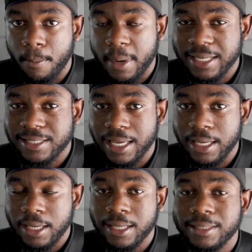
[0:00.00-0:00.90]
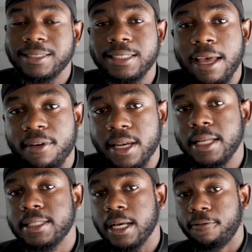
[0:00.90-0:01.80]
let's say 7
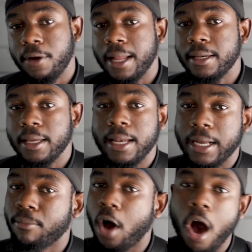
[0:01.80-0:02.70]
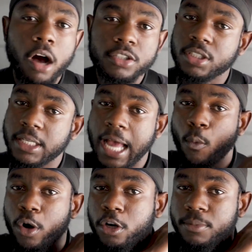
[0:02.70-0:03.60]
detail for that day. Like I'm hustling. I
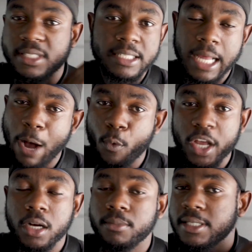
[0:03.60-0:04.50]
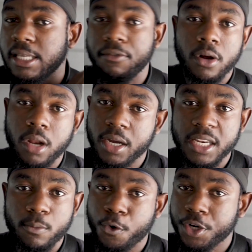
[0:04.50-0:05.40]
wake up 7 o'clock
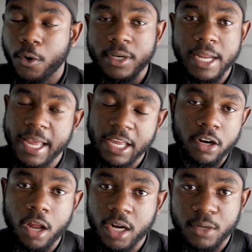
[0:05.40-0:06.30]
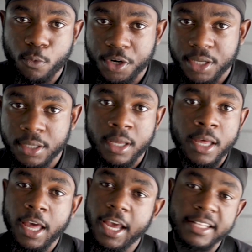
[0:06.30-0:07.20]
in the morning or 8 o'clock in the morning
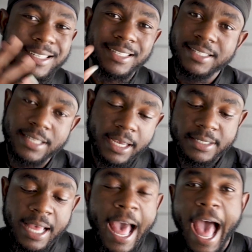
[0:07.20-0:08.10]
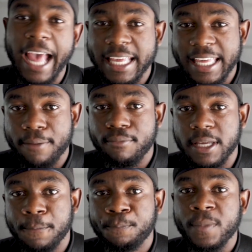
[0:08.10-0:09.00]
until 6. I can get me